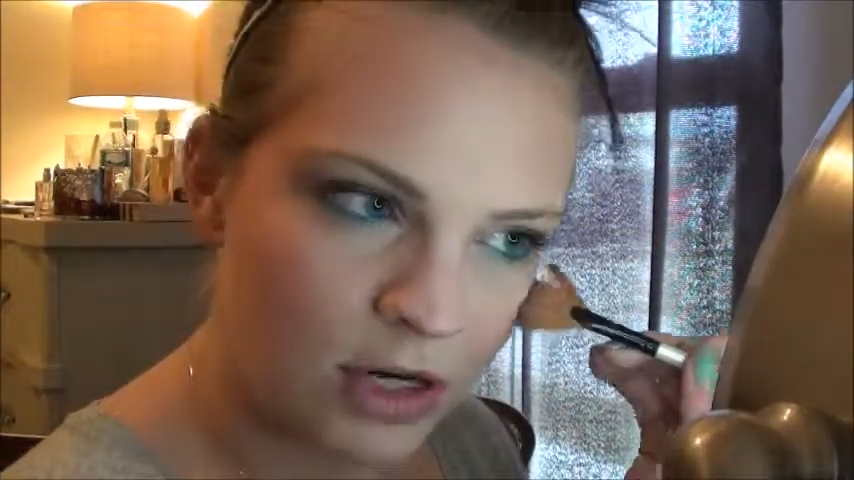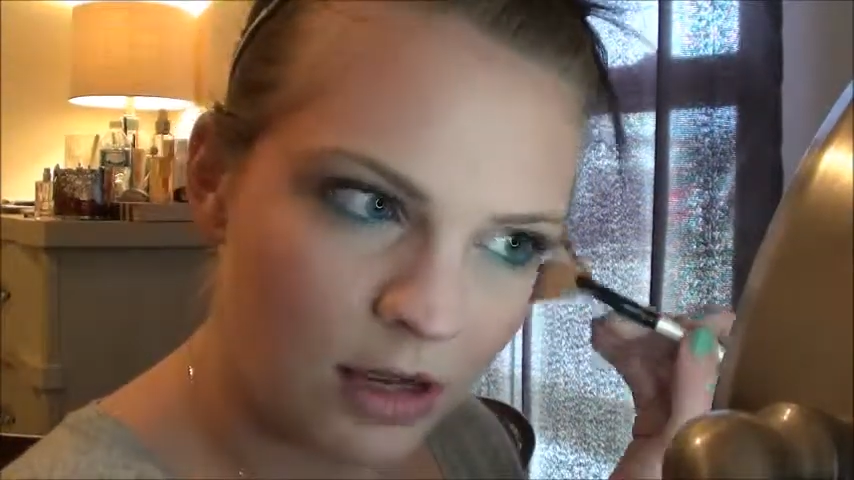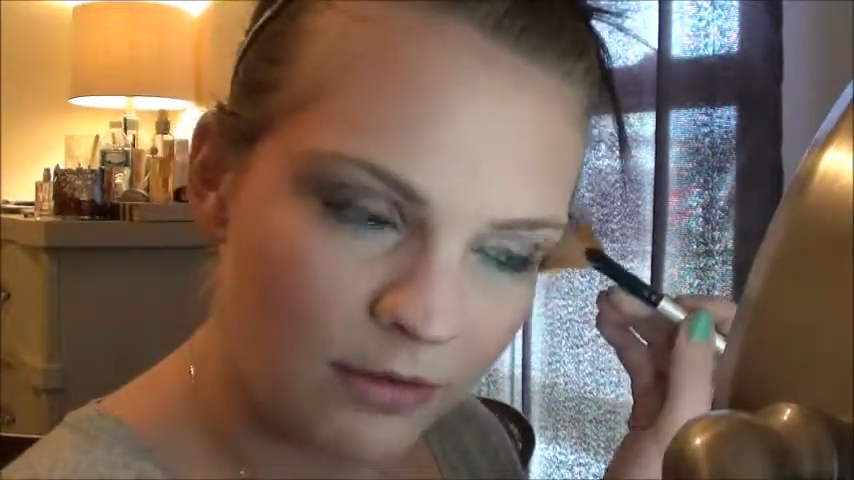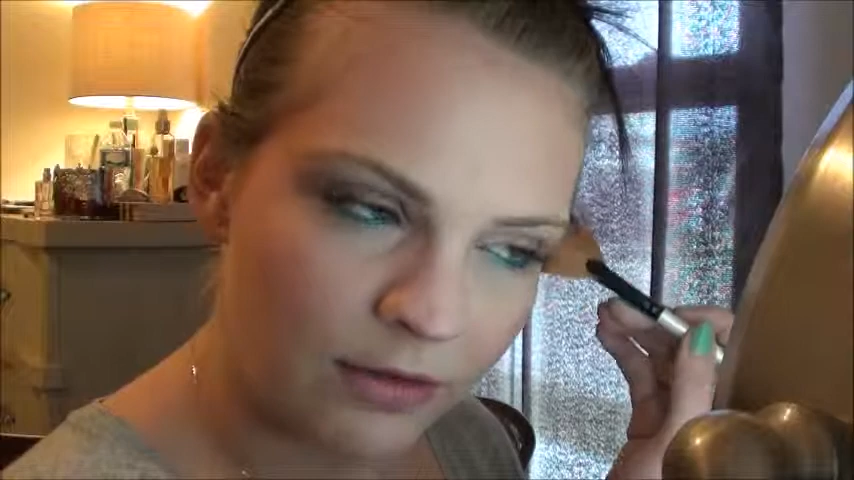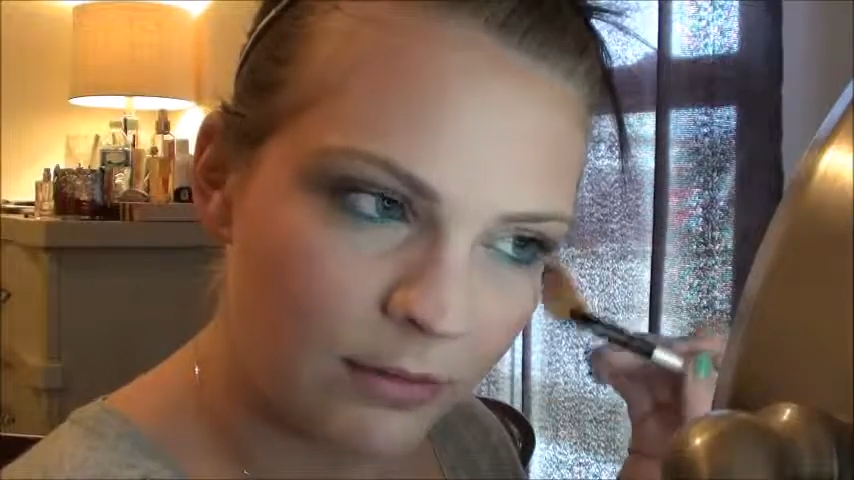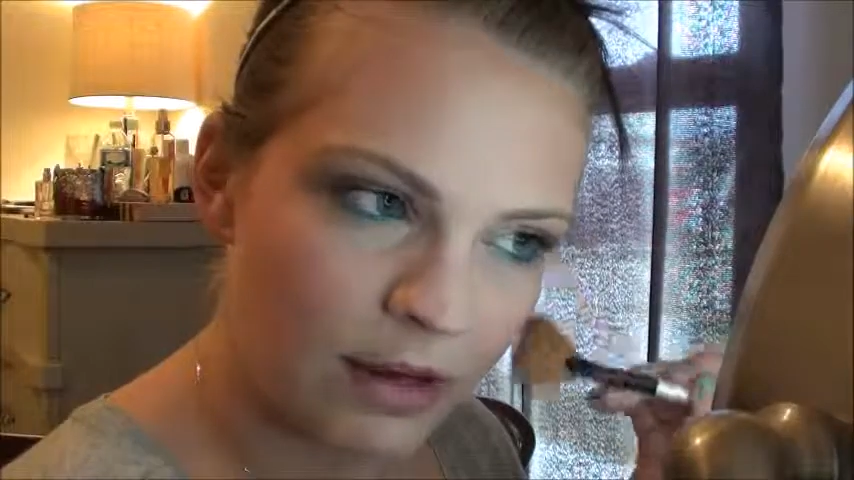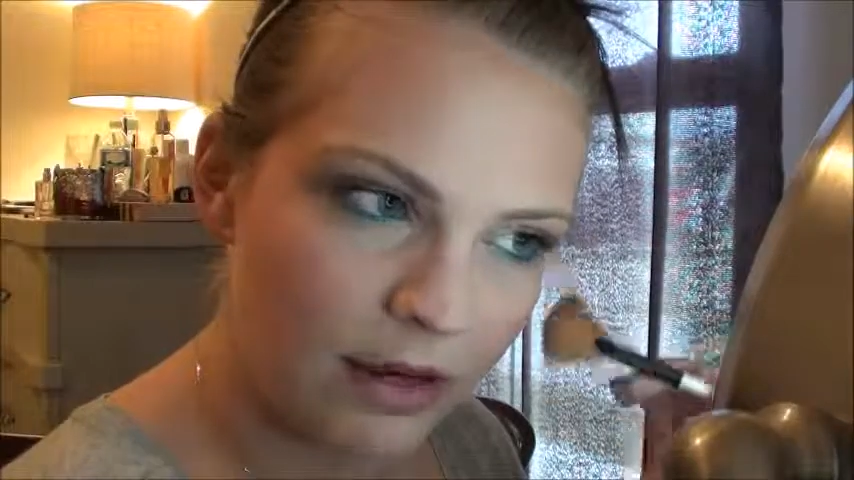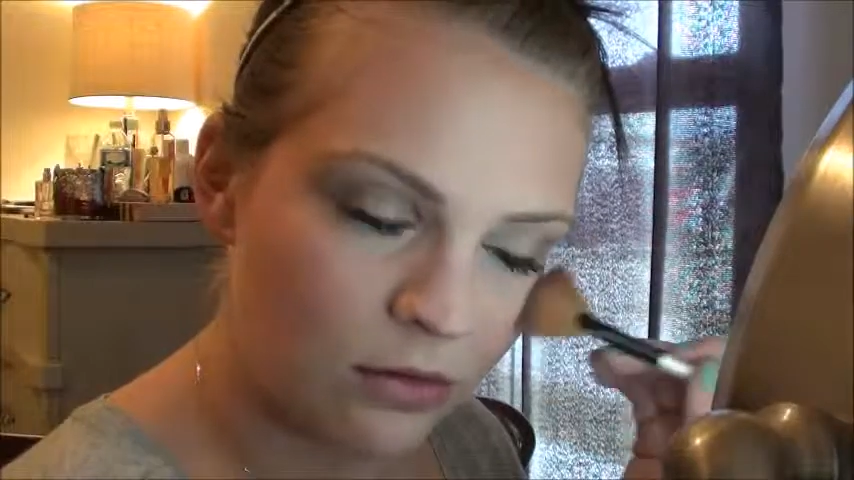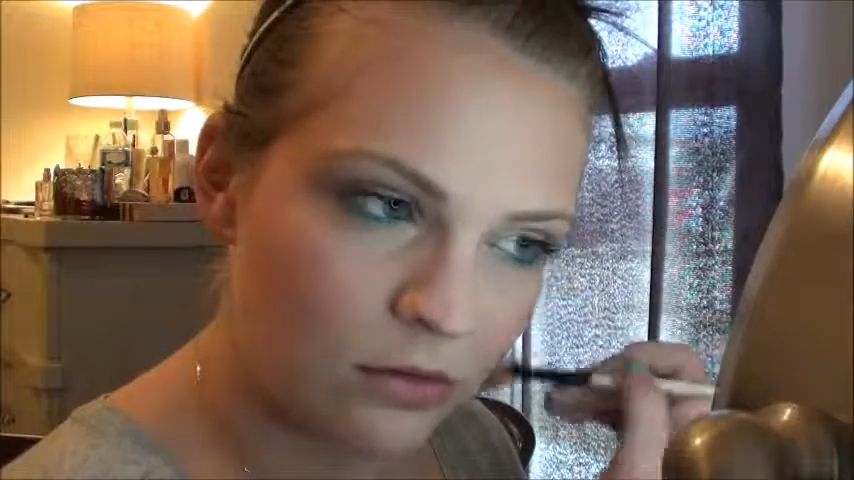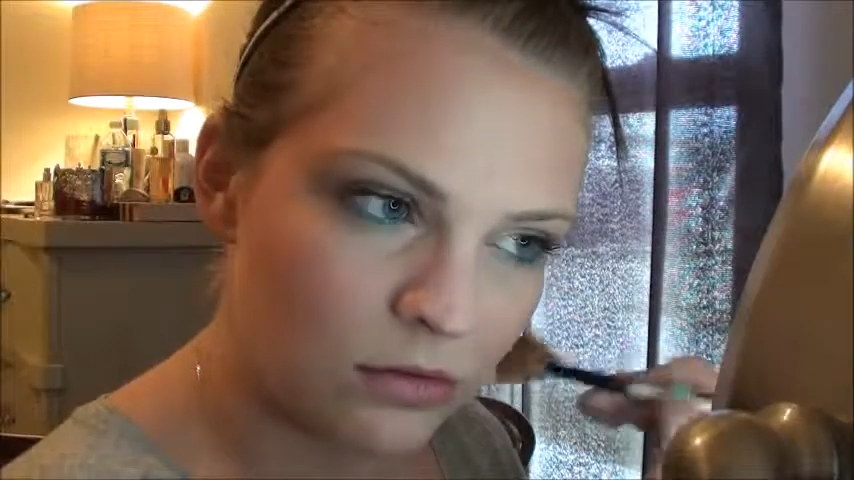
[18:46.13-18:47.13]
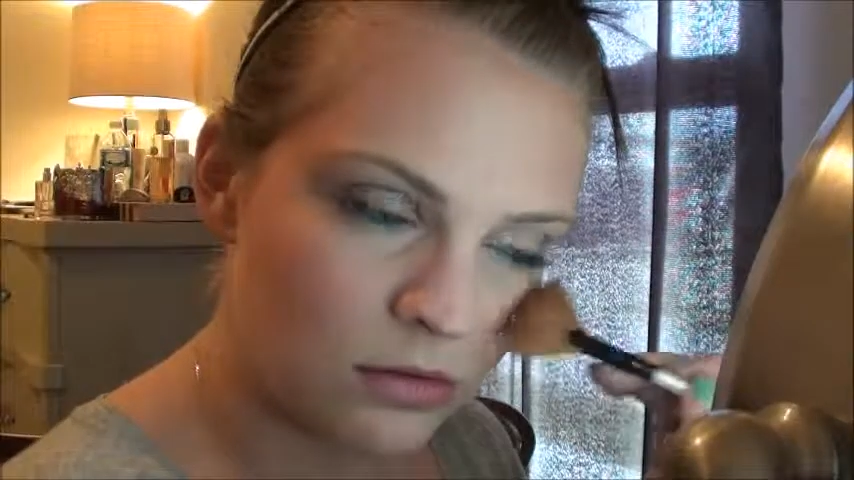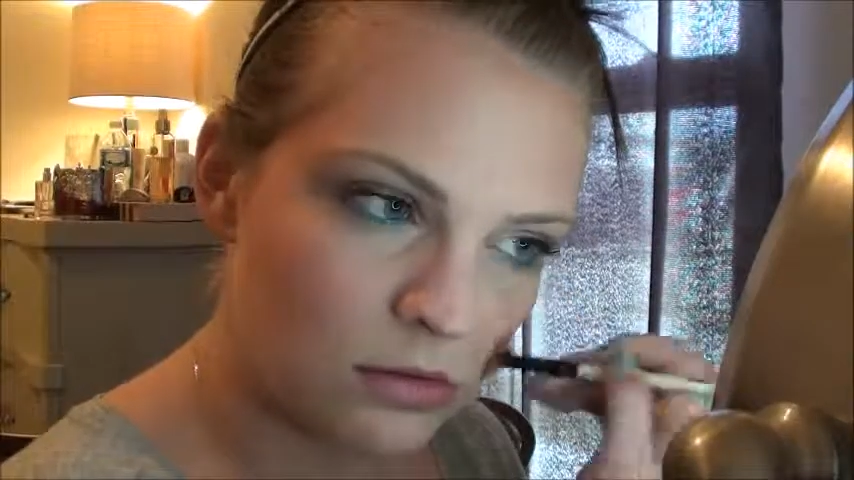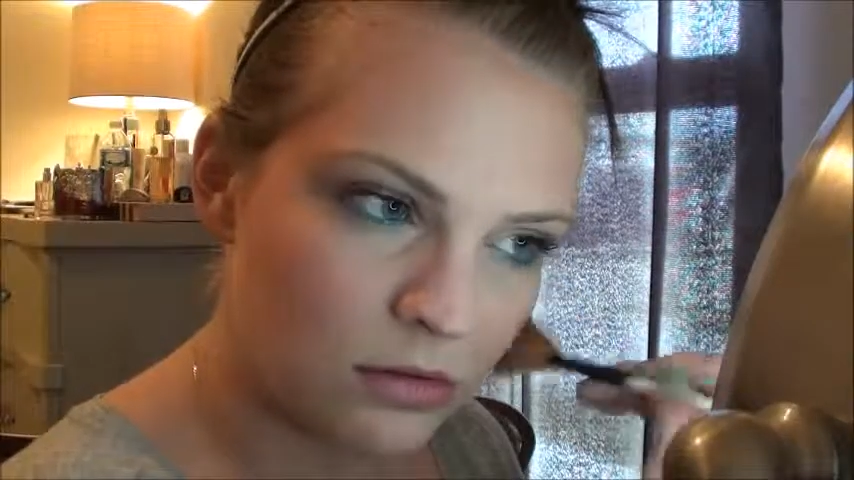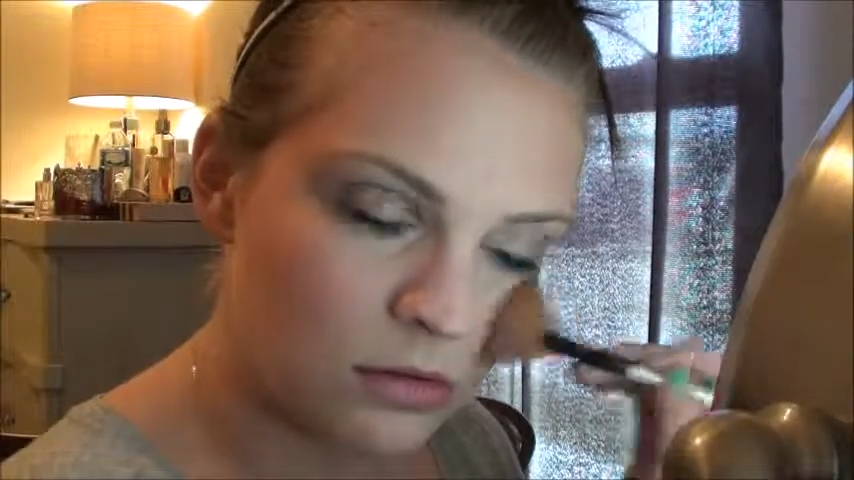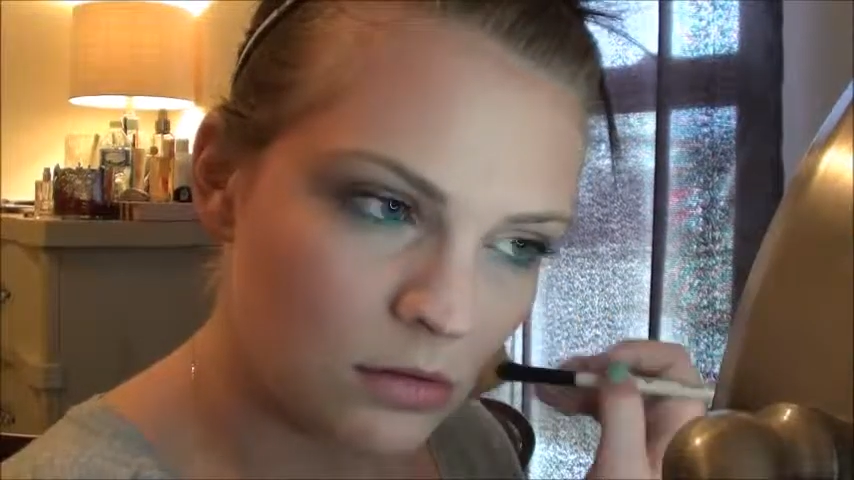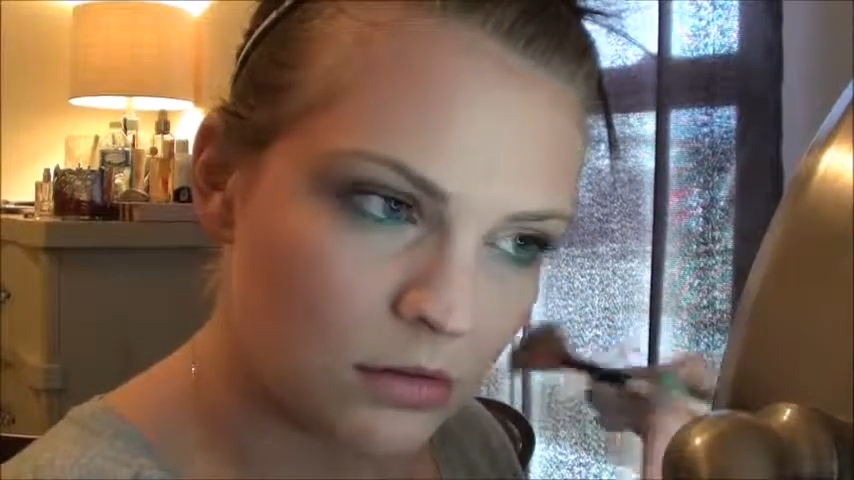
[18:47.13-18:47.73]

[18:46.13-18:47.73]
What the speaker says: got from Michael's.